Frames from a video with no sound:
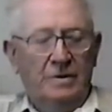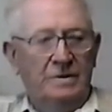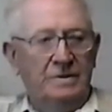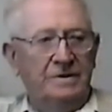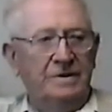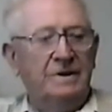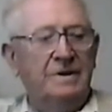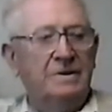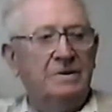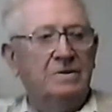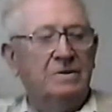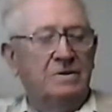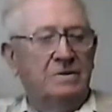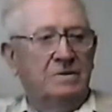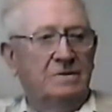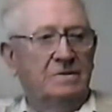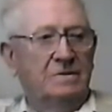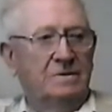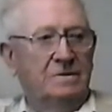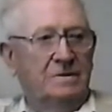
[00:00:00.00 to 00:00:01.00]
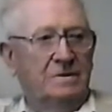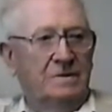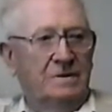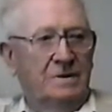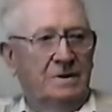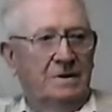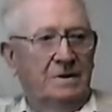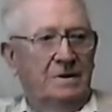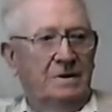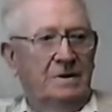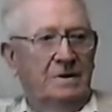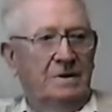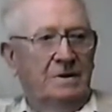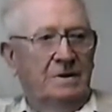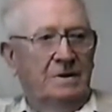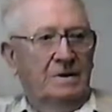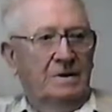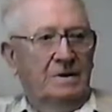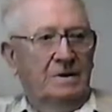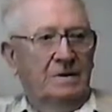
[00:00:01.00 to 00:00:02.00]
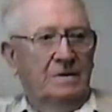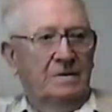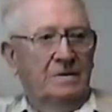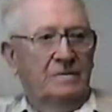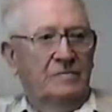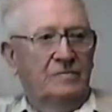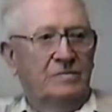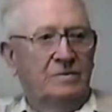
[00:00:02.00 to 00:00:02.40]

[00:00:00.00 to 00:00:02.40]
a year of